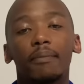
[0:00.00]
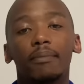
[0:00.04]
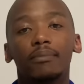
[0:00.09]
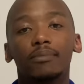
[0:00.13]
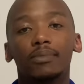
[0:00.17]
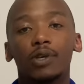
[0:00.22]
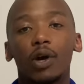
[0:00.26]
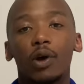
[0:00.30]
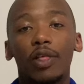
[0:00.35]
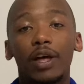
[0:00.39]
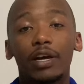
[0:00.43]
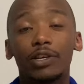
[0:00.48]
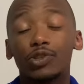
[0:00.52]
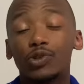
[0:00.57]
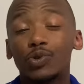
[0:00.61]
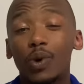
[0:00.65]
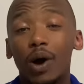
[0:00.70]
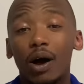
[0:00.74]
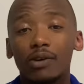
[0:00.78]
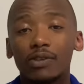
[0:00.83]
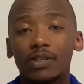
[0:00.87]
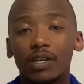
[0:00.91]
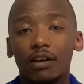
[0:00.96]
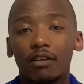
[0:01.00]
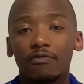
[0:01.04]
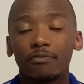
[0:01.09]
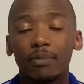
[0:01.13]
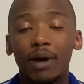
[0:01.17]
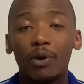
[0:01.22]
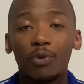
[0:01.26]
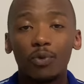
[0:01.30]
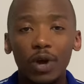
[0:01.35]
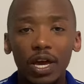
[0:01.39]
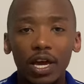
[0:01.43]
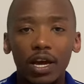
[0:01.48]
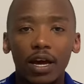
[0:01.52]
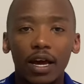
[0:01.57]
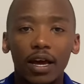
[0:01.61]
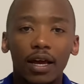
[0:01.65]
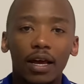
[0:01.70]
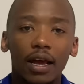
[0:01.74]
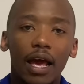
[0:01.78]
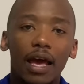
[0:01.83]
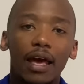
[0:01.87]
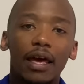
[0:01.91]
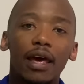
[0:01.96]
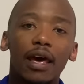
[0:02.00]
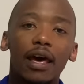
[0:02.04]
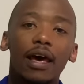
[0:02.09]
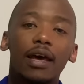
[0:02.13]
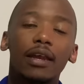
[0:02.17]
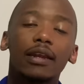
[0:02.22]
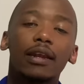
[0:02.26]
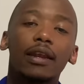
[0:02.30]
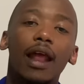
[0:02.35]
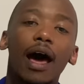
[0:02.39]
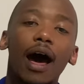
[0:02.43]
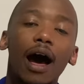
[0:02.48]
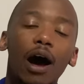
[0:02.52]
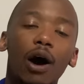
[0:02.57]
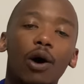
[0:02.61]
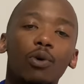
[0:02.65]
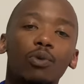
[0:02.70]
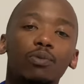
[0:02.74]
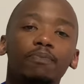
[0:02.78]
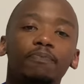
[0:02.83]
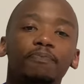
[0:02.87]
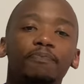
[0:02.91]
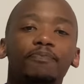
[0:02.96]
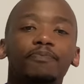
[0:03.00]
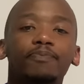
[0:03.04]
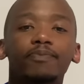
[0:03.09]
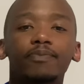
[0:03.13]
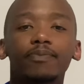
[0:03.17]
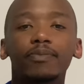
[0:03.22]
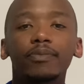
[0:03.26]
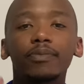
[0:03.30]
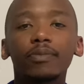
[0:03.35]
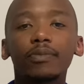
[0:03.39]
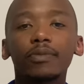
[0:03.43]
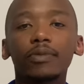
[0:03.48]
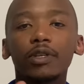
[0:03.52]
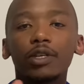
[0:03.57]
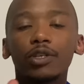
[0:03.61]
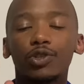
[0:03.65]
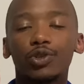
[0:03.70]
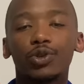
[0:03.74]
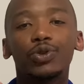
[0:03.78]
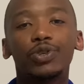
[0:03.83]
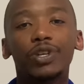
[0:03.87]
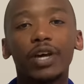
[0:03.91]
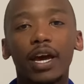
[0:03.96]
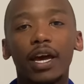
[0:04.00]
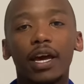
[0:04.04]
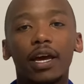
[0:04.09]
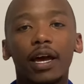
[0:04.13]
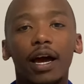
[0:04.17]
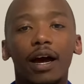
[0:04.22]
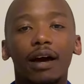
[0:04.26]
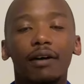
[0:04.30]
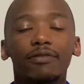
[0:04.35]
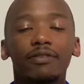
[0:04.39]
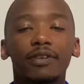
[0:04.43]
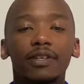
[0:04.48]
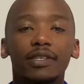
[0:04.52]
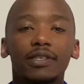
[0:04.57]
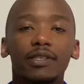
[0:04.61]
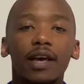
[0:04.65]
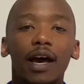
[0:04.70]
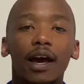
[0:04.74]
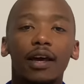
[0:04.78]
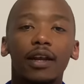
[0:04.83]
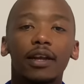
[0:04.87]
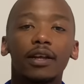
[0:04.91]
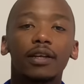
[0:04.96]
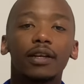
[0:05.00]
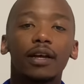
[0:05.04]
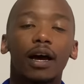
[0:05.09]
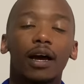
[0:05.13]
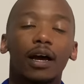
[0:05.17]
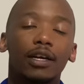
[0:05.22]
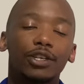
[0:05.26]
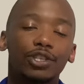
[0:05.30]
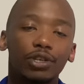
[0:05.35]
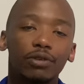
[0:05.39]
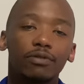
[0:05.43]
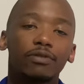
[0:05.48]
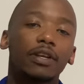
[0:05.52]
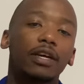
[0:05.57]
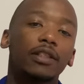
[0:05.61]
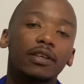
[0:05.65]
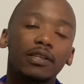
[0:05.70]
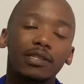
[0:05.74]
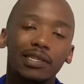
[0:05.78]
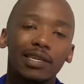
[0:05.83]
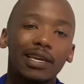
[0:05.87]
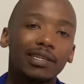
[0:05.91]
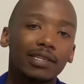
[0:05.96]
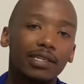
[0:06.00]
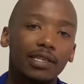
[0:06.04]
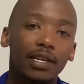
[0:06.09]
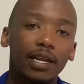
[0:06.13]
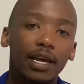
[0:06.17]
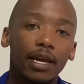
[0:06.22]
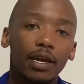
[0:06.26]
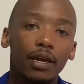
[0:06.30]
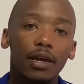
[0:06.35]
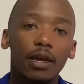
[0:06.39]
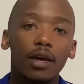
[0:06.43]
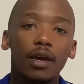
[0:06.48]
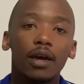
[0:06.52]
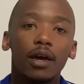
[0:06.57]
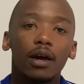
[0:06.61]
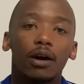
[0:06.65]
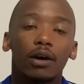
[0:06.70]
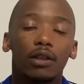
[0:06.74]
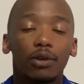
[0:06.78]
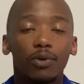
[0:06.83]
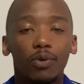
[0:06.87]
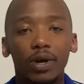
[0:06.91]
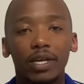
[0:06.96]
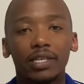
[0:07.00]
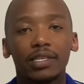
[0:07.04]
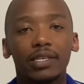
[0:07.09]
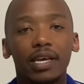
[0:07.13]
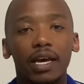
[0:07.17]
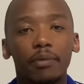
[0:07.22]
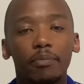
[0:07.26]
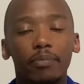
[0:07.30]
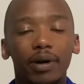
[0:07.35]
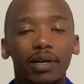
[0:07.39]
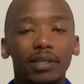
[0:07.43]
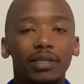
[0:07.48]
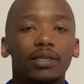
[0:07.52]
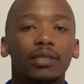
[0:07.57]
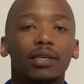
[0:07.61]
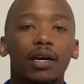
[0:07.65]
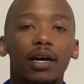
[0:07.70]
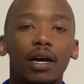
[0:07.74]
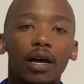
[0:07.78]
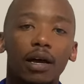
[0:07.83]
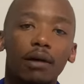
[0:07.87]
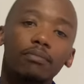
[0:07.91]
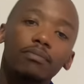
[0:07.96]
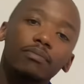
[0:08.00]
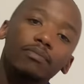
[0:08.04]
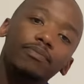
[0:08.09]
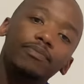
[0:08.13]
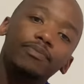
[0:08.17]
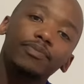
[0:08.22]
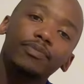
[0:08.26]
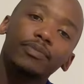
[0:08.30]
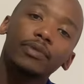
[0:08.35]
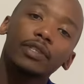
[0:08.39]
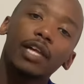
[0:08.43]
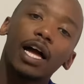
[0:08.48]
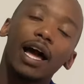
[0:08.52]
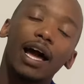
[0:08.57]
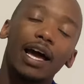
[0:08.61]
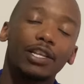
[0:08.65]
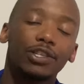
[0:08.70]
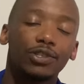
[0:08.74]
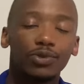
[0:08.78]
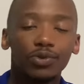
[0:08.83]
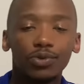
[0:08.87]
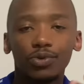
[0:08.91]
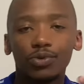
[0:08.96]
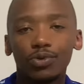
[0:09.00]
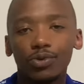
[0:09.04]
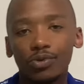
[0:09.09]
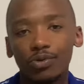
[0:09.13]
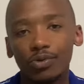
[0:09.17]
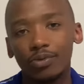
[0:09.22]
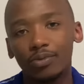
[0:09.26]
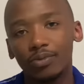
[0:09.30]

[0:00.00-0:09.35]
So that's 2 hours out of my week. And now today I've decided, I should have done this yesterday on the Wednesday, but I had to